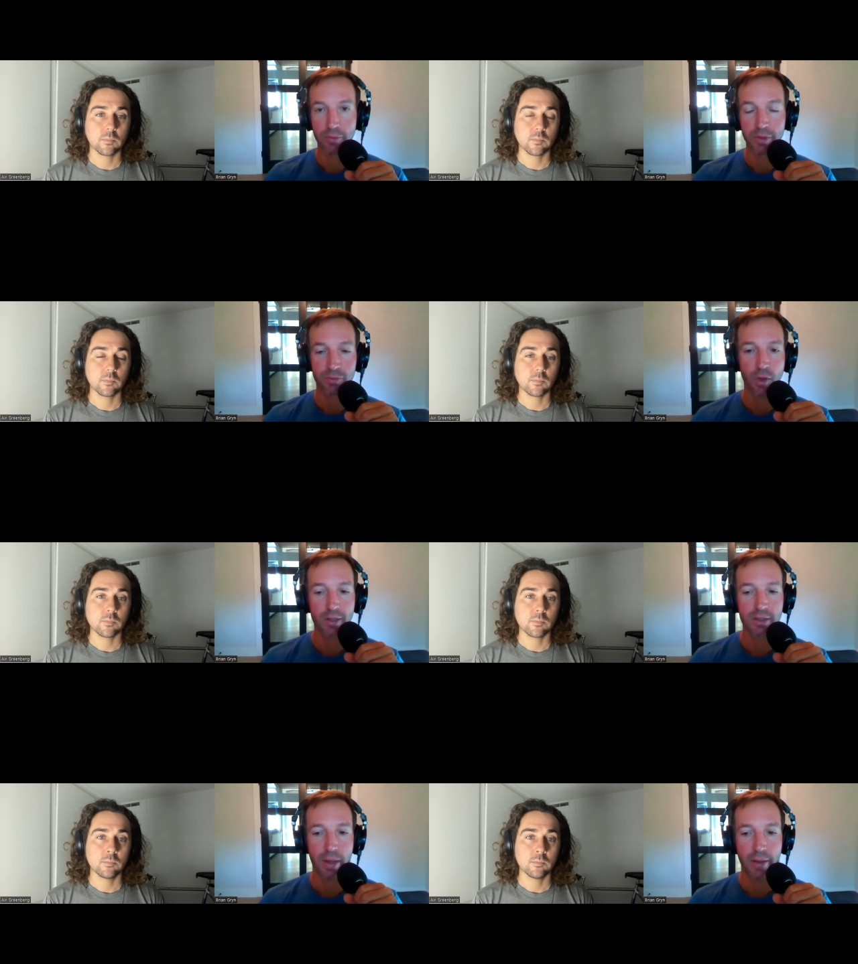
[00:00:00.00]
Speaker 1: that we've
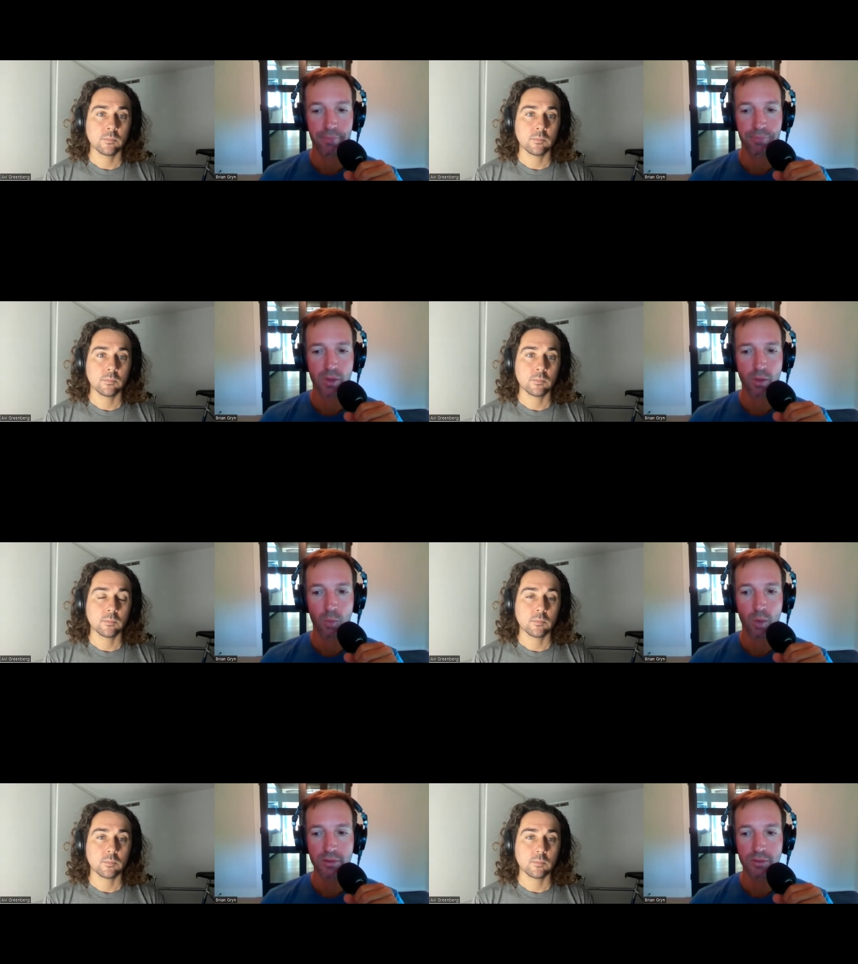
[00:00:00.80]
talked about,
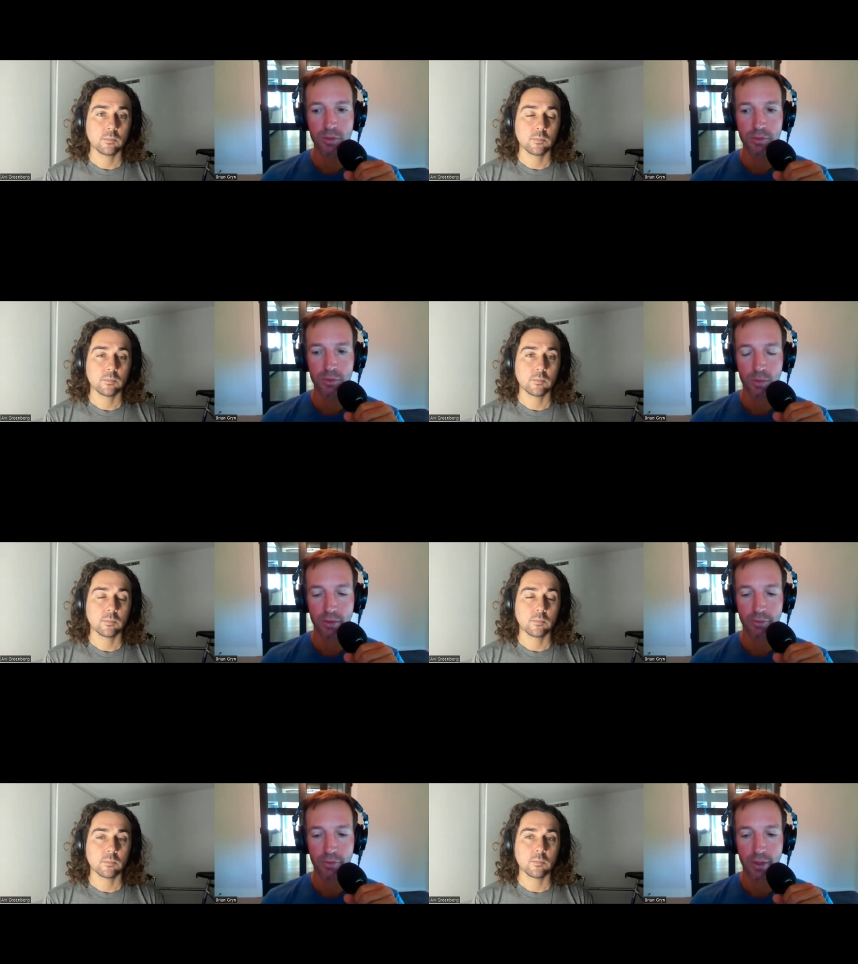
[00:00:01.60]
once you've
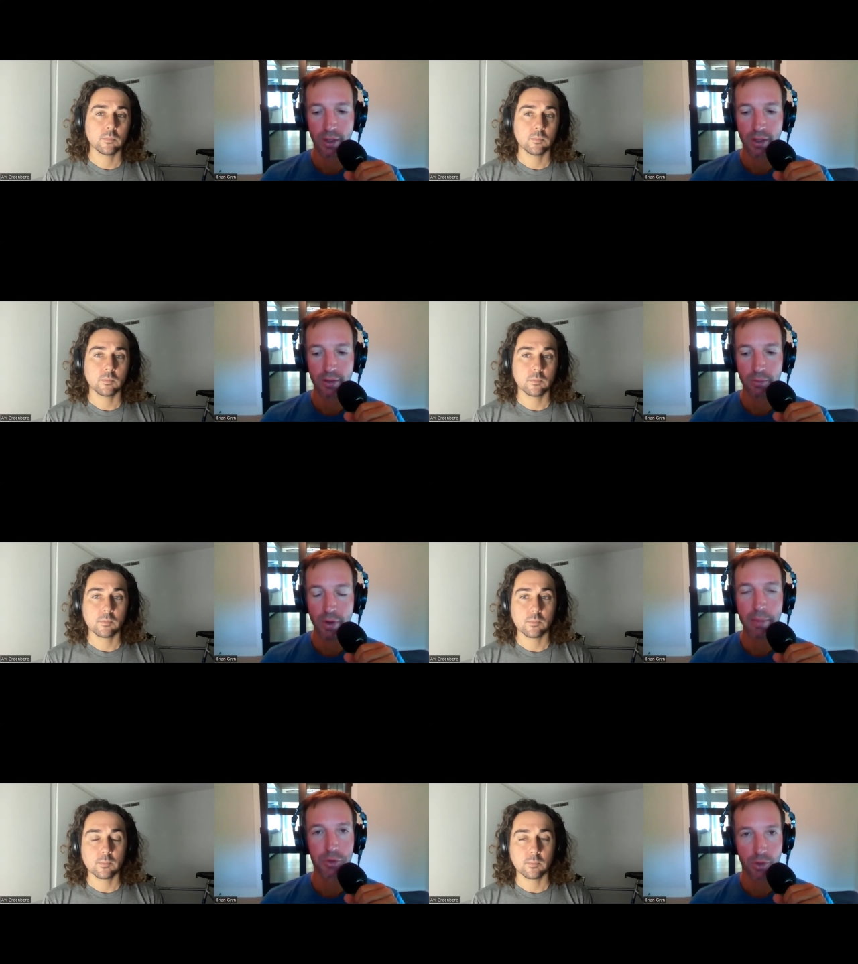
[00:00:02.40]
sort of
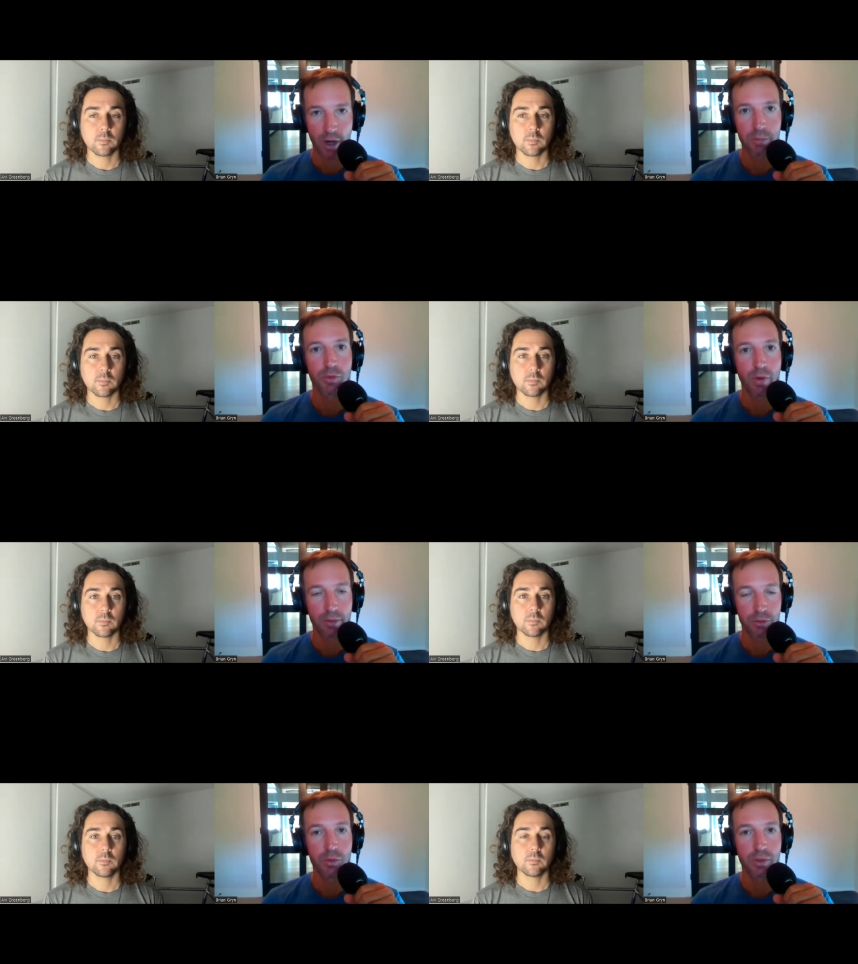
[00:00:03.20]
wrapped your arms
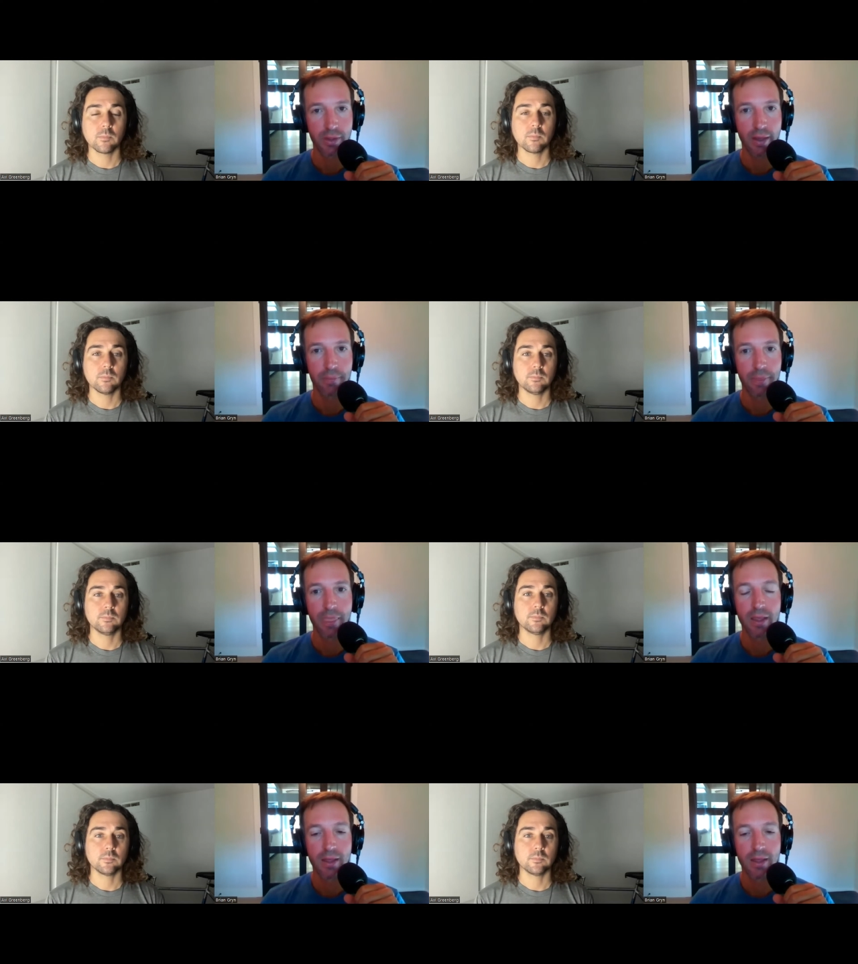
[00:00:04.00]
around doing them,